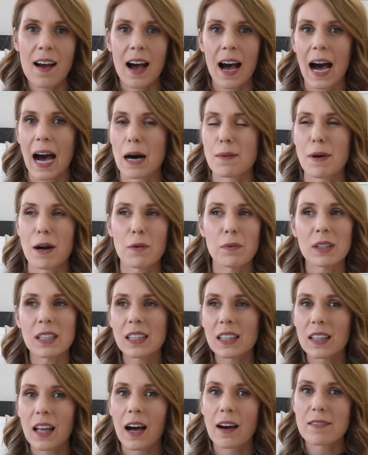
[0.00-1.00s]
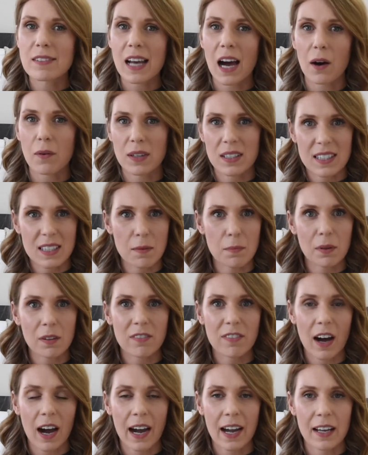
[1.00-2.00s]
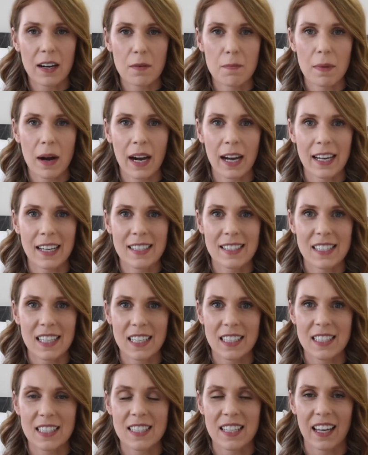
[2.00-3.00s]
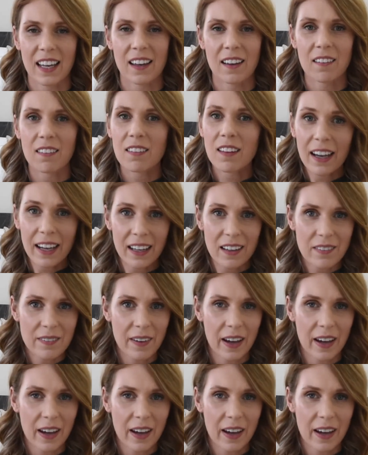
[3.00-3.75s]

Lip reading: I really loved how it simplified my day-to-day life,